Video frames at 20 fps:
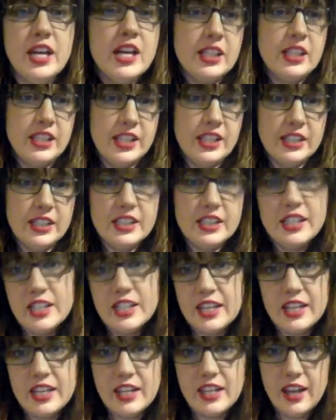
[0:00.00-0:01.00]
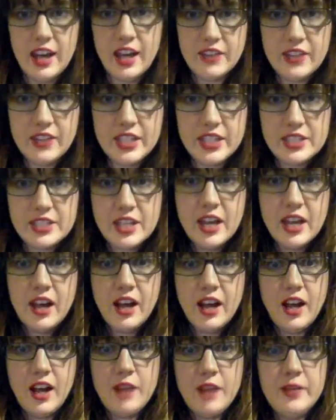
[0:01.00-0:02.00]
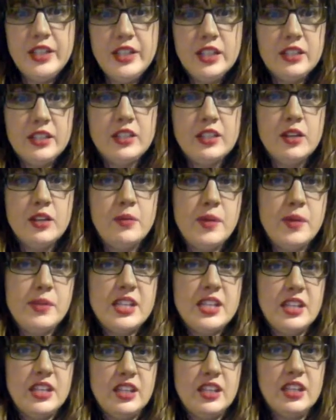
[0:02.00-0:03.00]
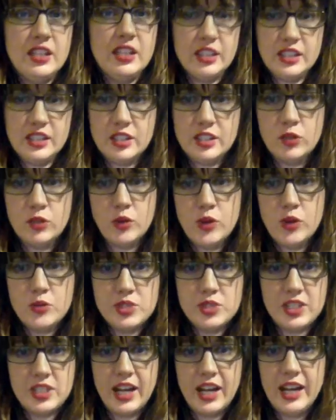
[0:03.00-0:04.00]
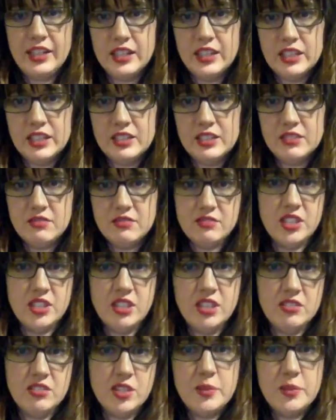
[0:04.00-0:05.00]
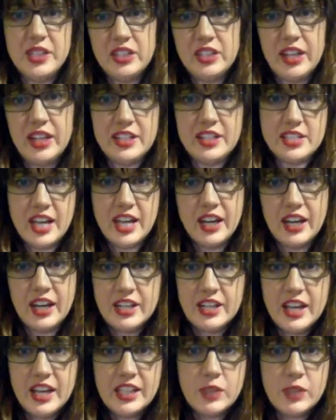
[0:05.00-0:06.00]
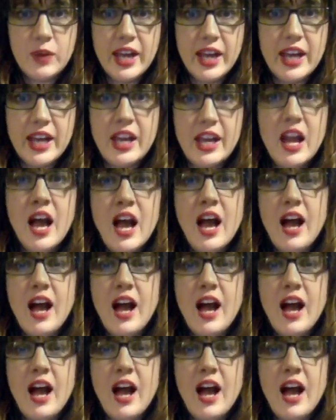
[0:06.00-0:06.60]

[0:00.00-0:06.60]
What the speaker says: candy. They can't have it. And then, maybe they can get like the gross kind that, nobody likes that kind anyway.